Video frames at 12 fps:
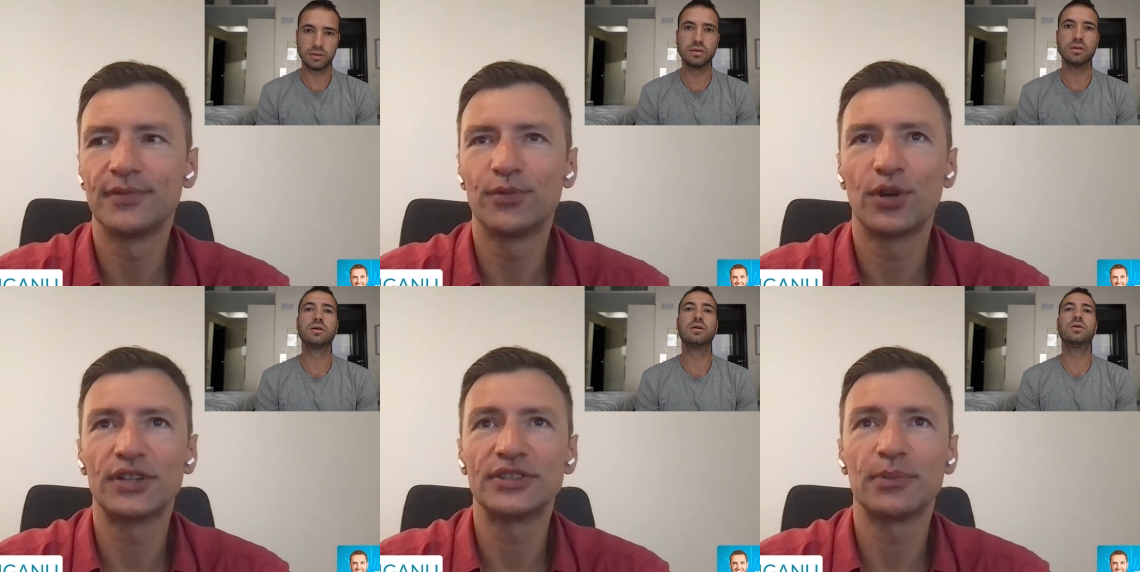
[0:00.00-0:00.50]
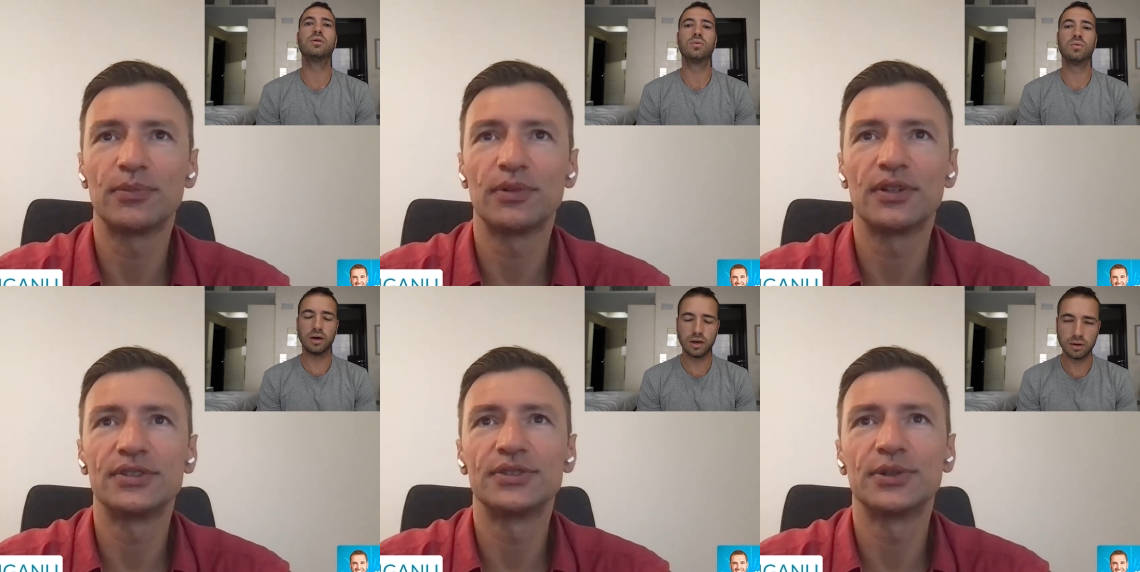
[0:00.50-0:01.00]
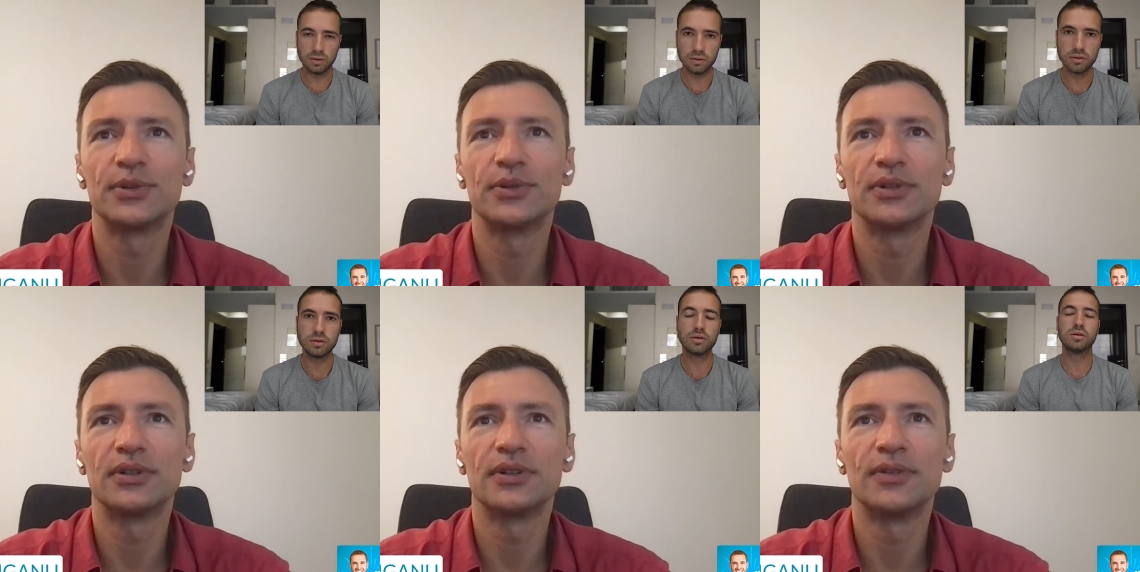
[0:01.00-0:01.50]
Speaker 1: for example. Wow.
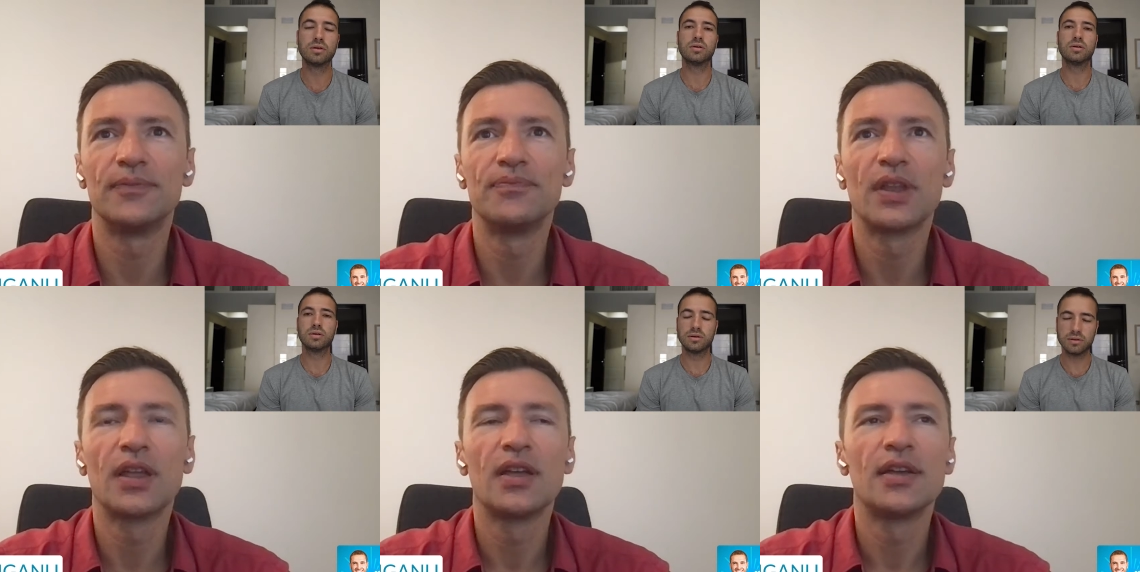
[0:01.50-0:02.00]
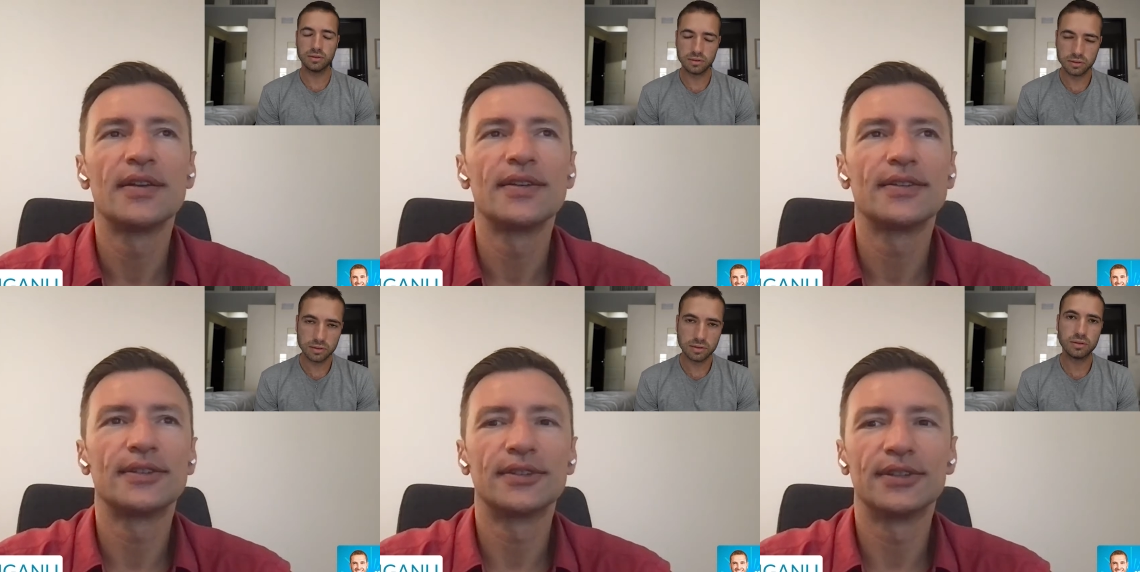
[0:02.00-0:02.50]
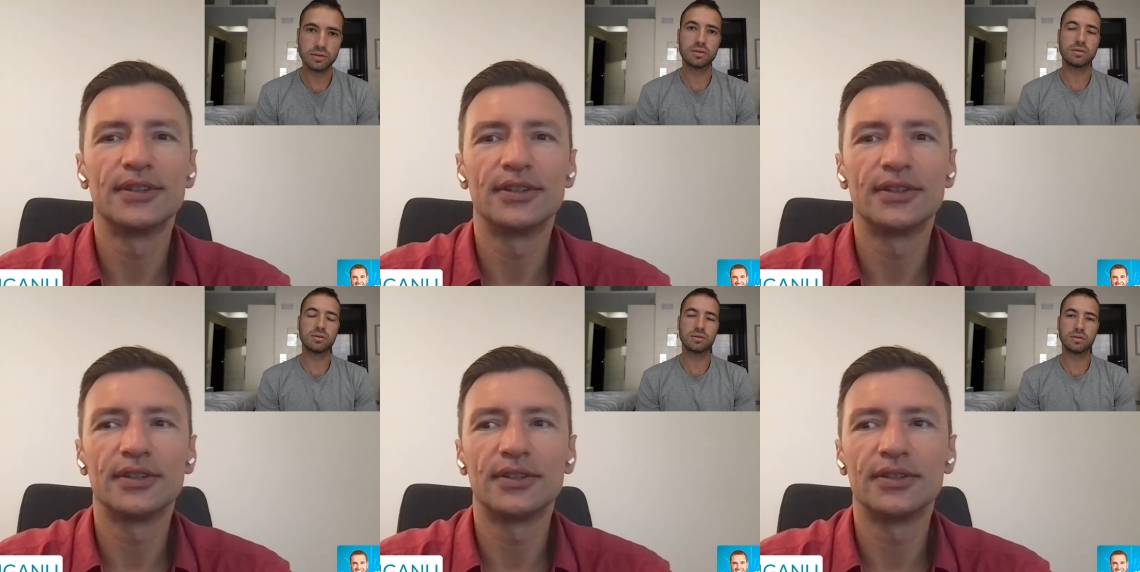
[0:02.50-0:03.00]
So
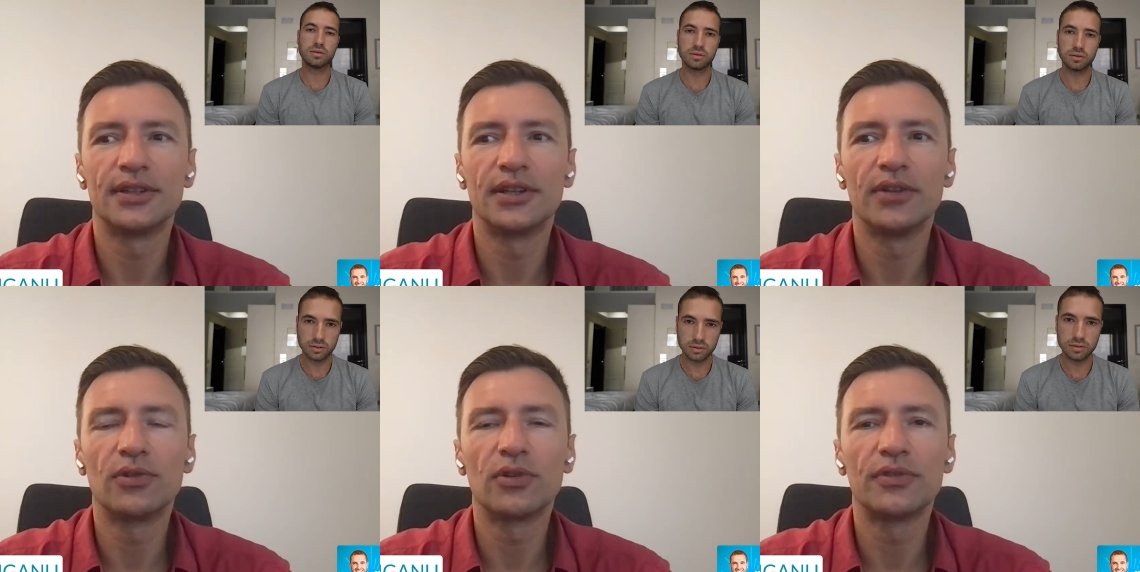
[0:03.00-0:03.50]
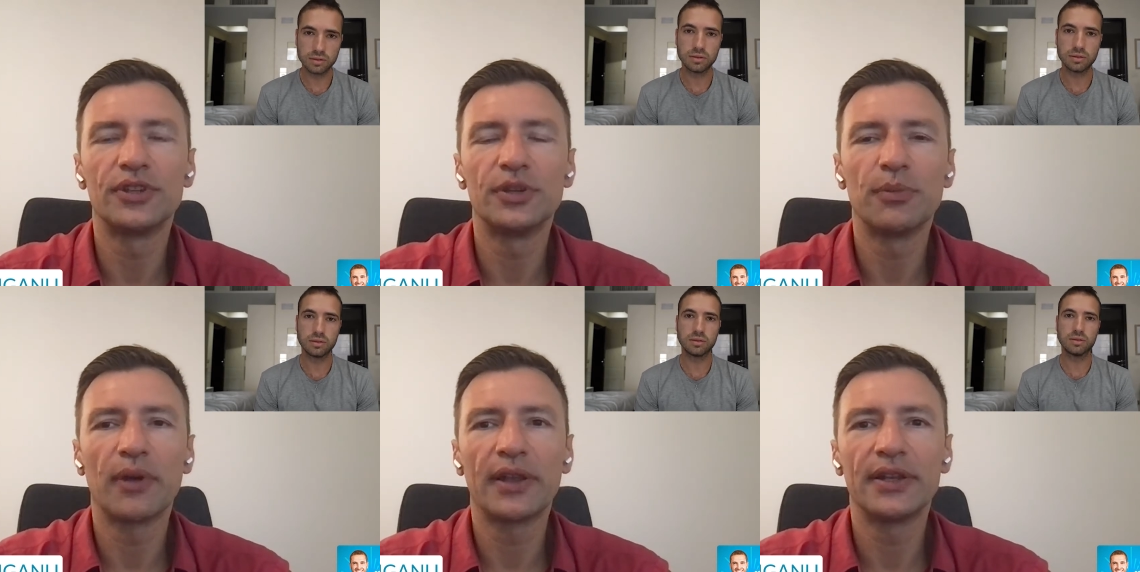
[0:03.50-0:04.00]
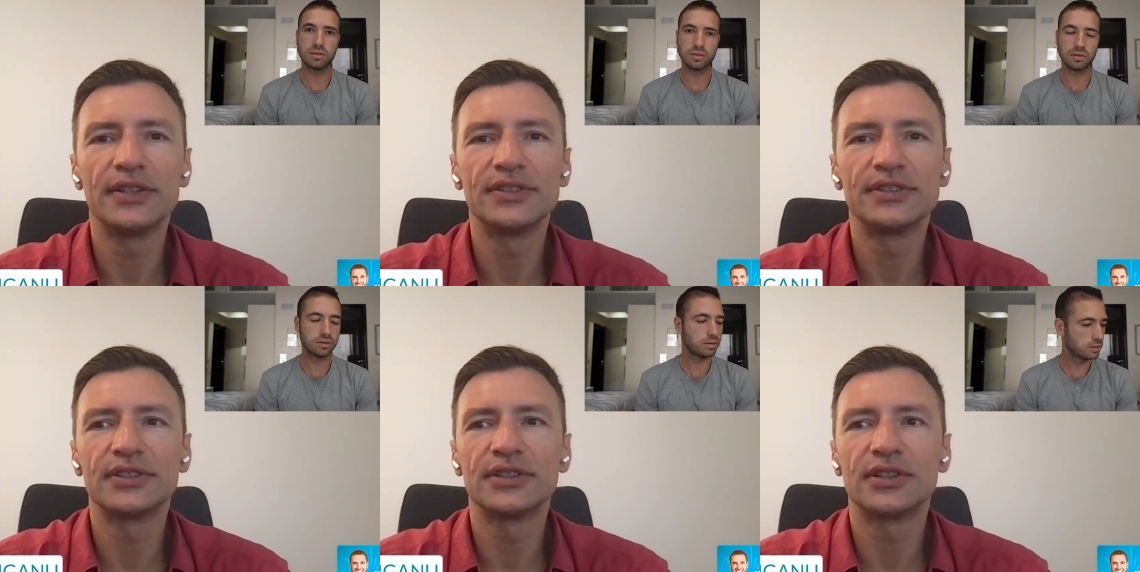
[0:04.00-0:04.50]
the the level of demand
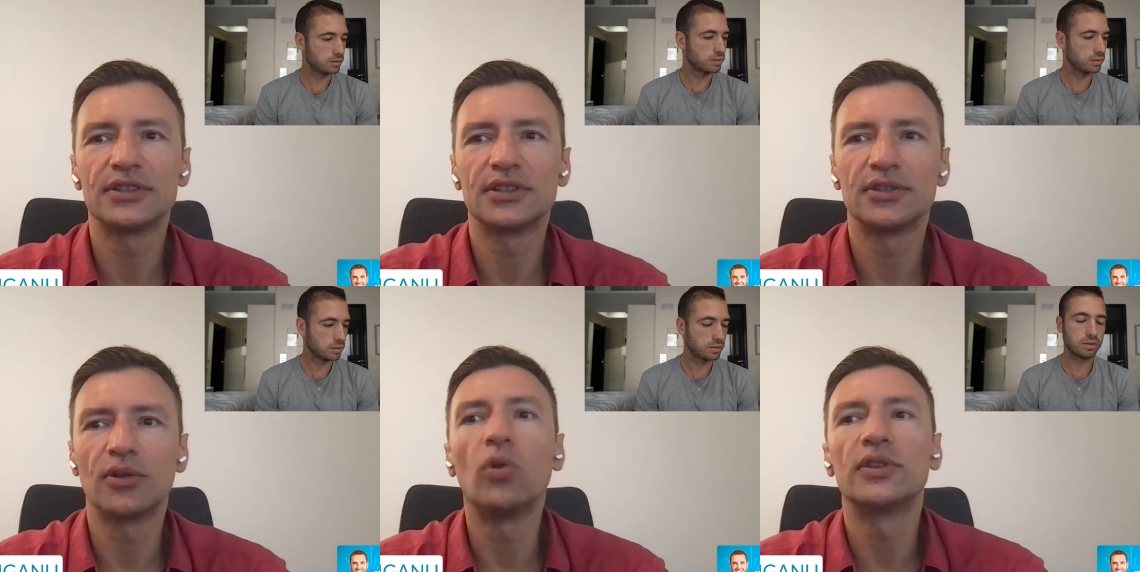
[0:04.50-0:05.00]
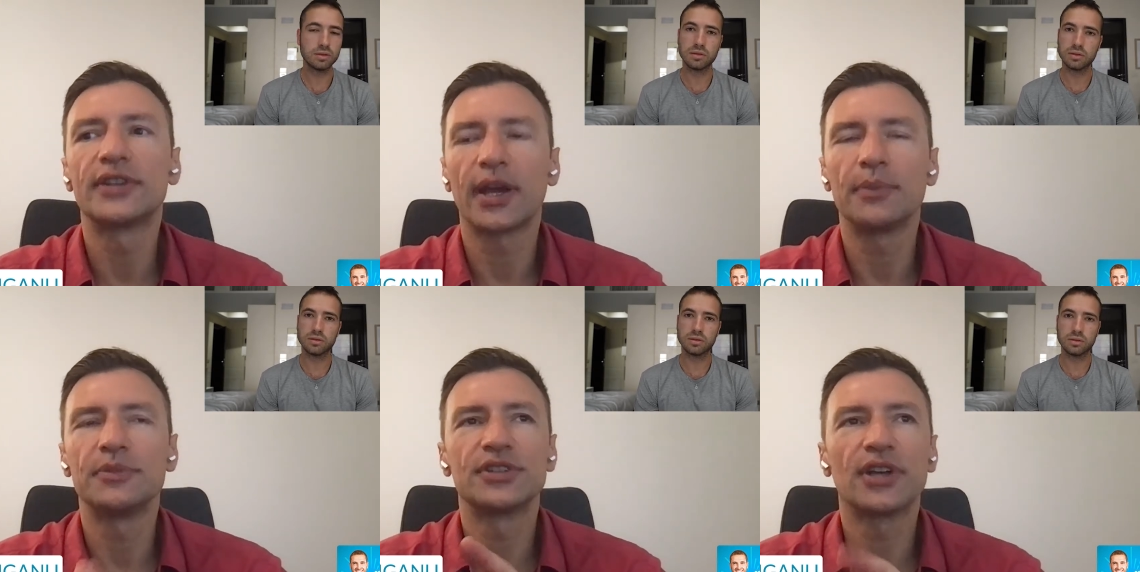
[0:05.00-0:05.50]
is at an all times